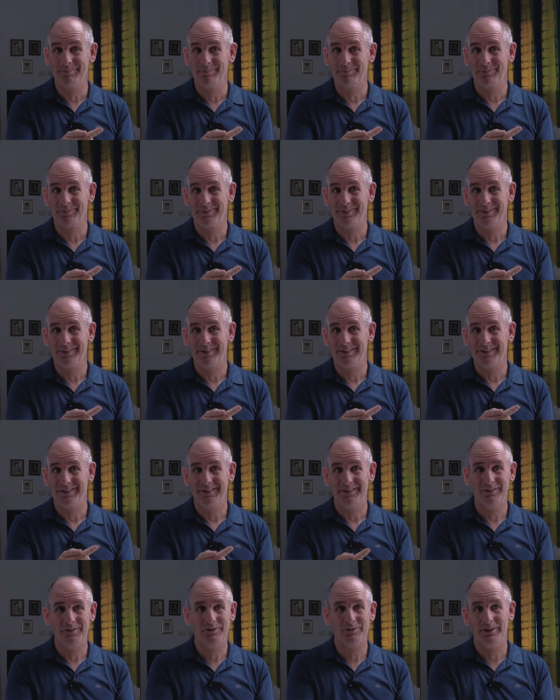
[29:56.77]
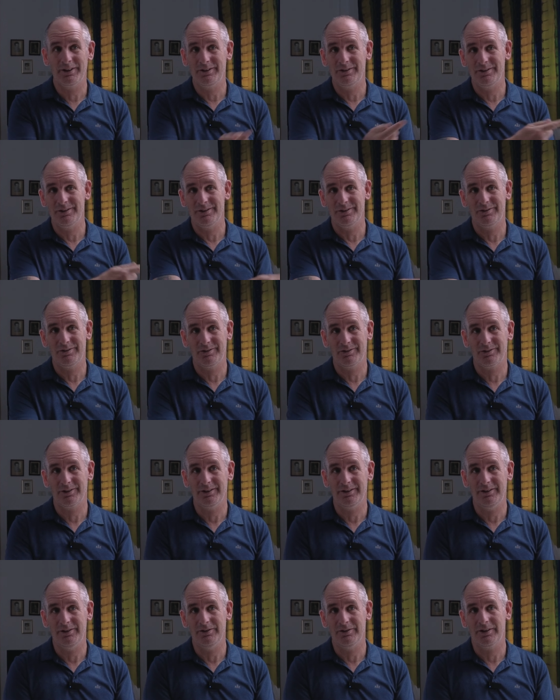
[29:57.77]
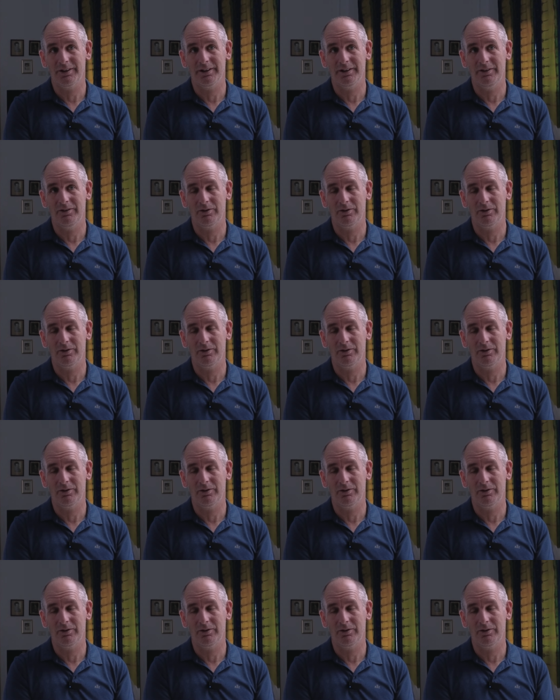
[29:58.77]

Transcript: Yes. Straight to straight to UK.